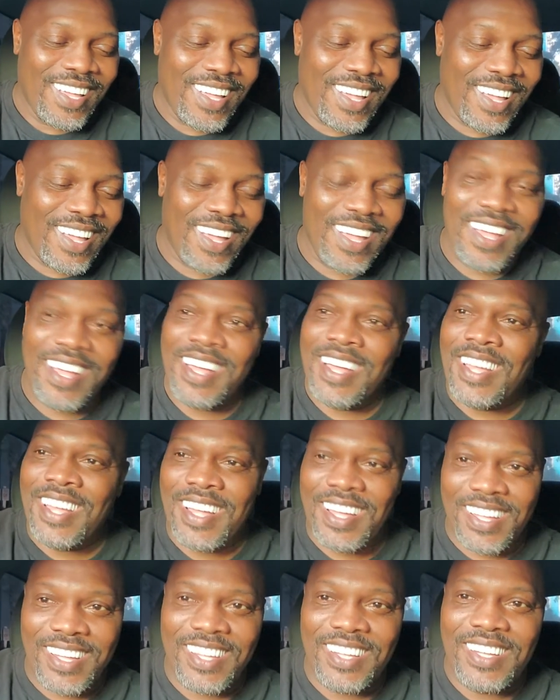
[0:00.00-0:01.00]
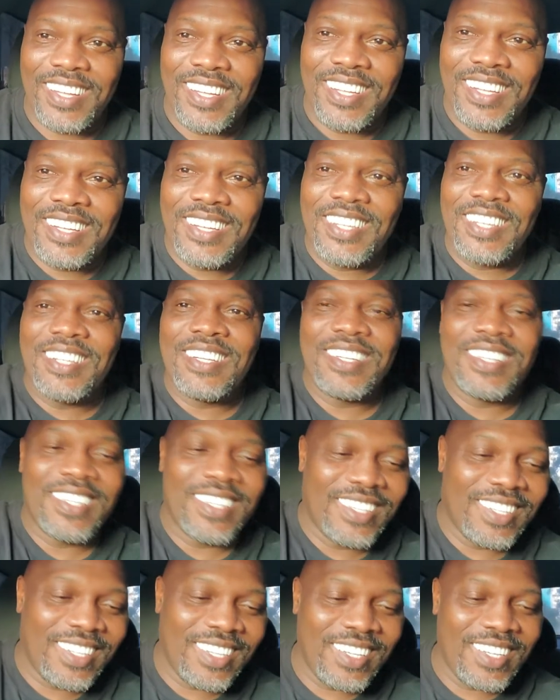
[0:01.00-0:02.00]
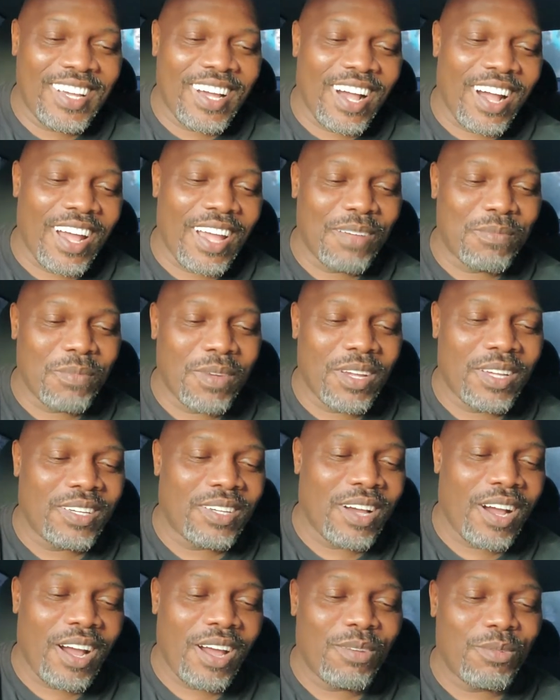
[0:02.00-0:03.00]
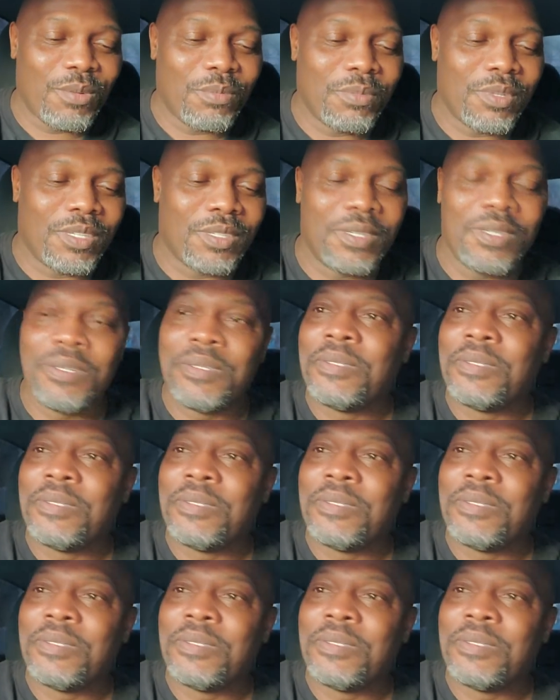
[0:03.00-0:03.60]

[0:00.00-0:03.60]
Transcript: Uh, he alright, man. He alright with me.